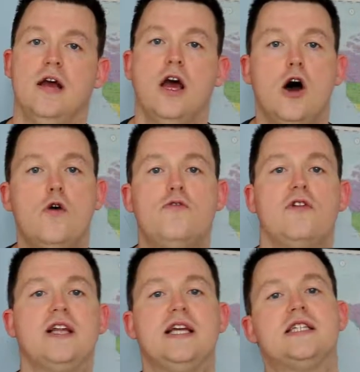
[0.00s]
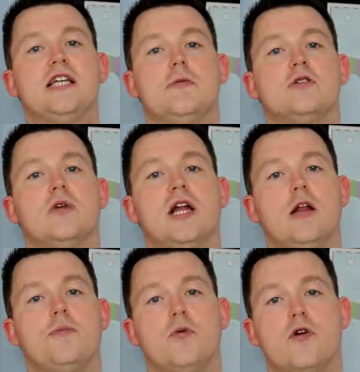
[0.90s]
Hopefully these tips will
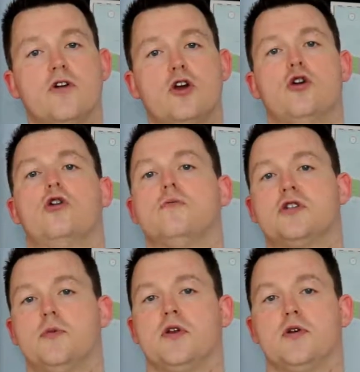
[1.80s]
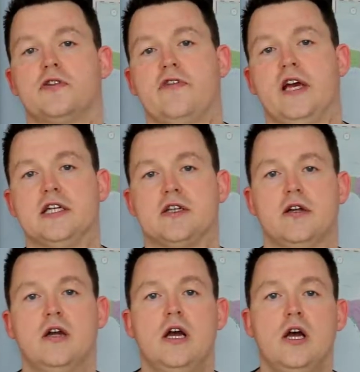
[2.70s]
help you overcome some of those fears
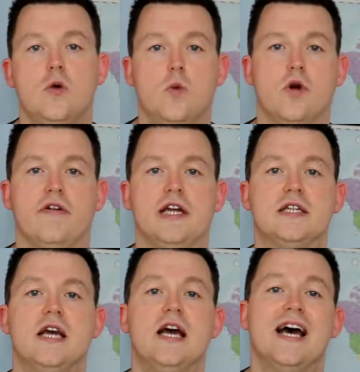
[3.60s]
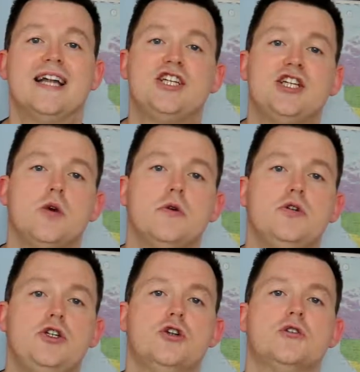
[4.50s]
and worries and show you
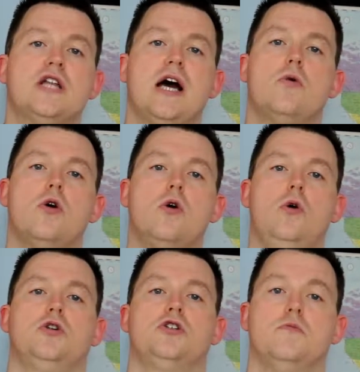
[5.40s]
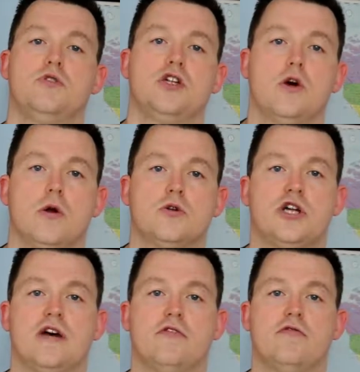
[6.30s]
just how awesome solo
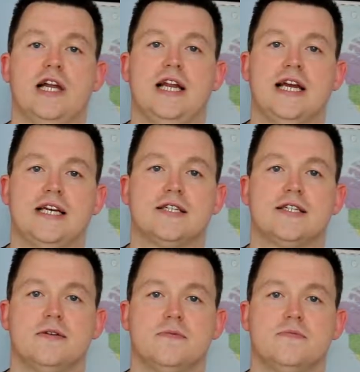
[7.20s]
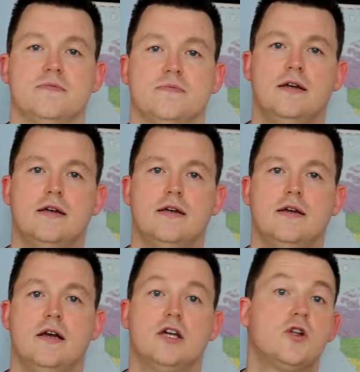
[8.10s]
travel really is.
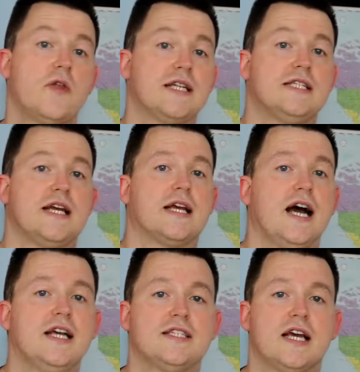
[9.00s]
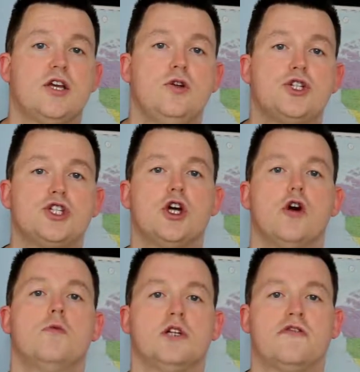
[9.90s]
So that's it guys, thank you
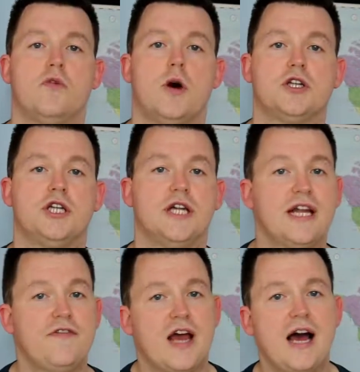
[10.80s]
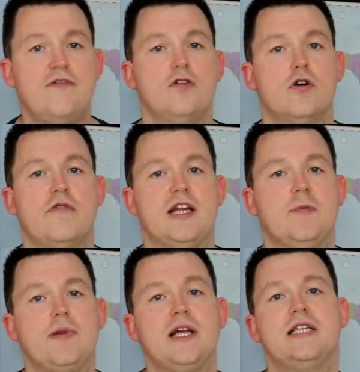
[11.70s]
so much for watching, and if you haven't already,
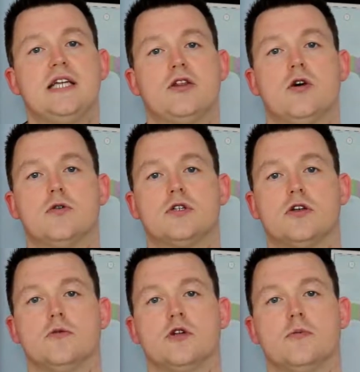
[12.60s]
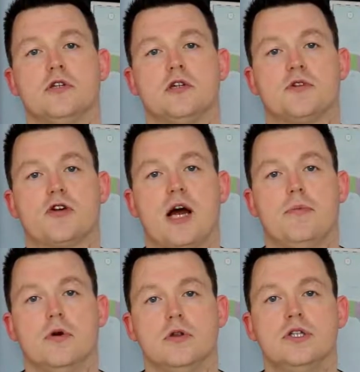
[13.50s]
please hit those thumbs up and subscribe
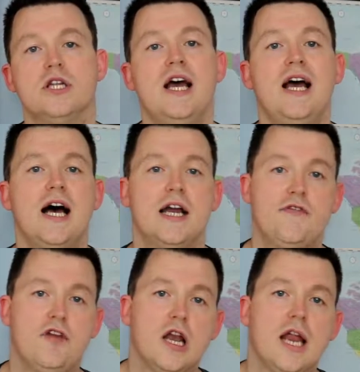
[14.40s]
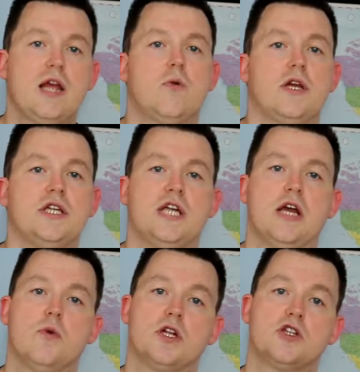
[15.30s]
buttons, and if you like what you see
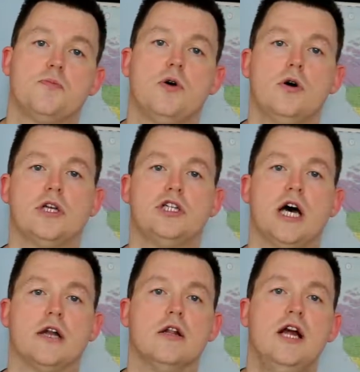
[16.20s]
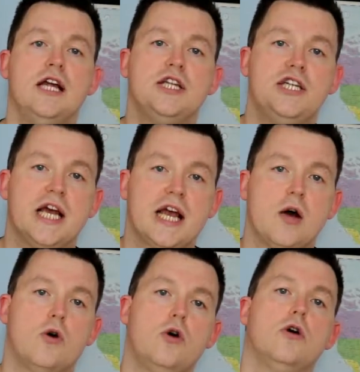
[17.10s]
and want to support the channel, check
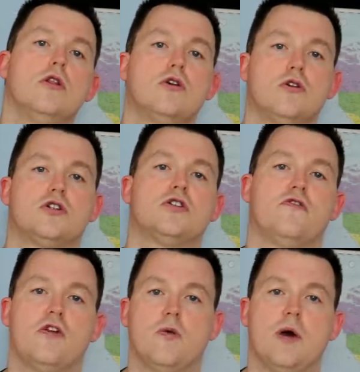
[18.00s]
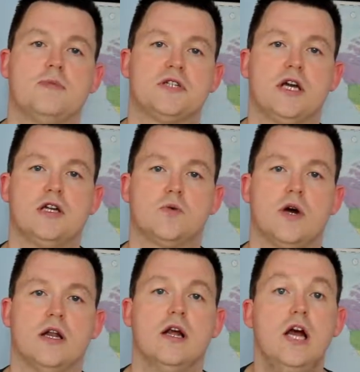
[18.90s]
out all the good stuff on the website as
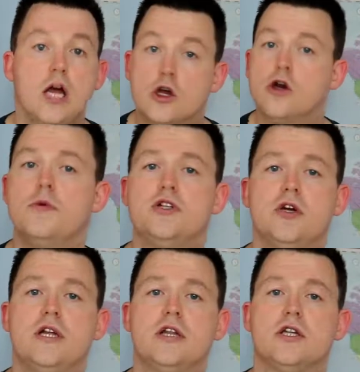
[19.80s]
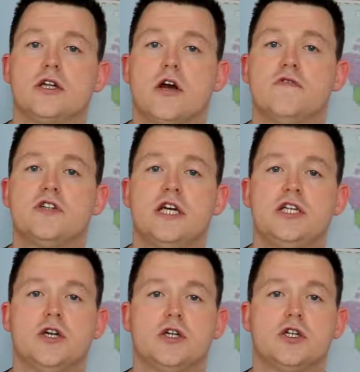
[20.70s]
well, and and join in the
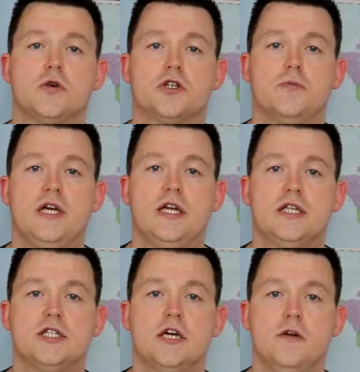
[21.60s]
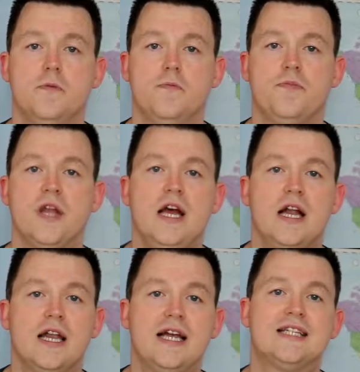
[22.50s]
conversation on social media too.
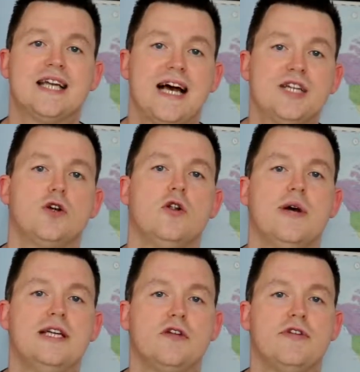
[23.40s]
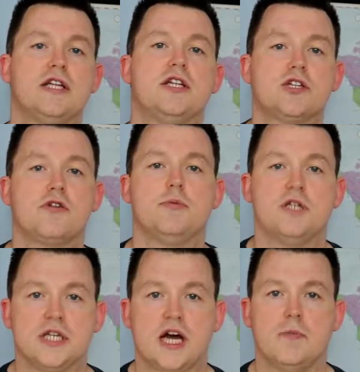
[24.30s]
Links as always are in the
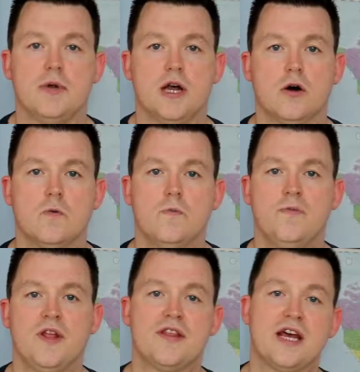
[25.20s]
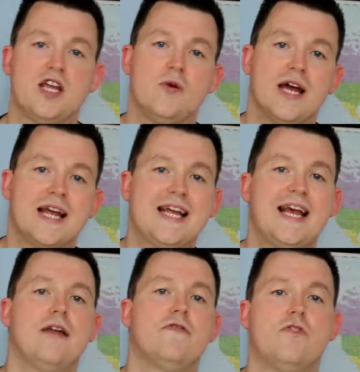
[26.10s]
description down below. Thank you
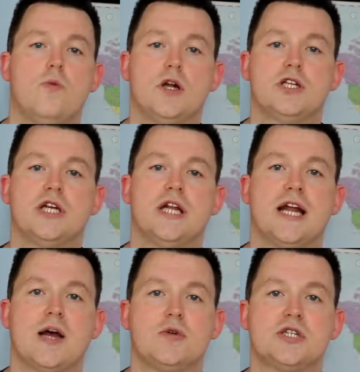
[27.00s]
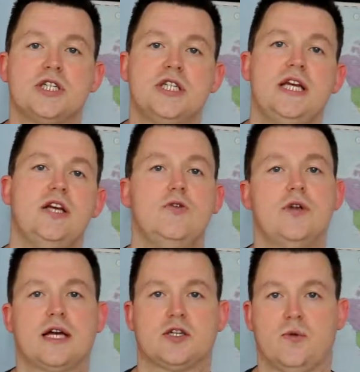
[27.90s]
again for watching, and I will see you
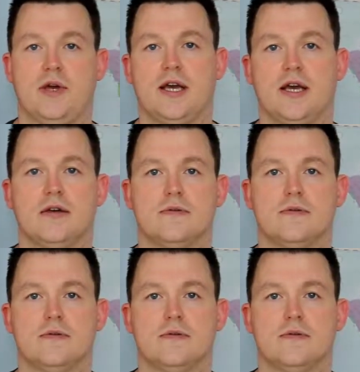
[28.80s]
next week.